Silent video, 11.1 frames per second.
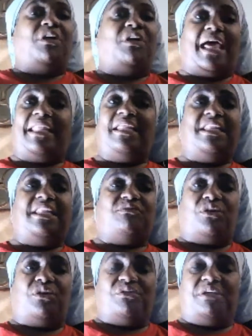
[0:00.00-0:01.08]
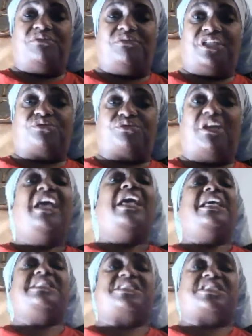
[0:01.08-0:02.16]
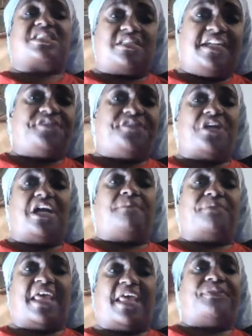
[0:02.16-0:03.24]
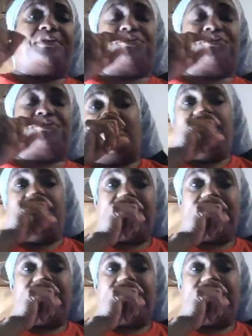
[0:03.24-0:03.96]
I didn't never know he was in the tree. He jumped out the tree.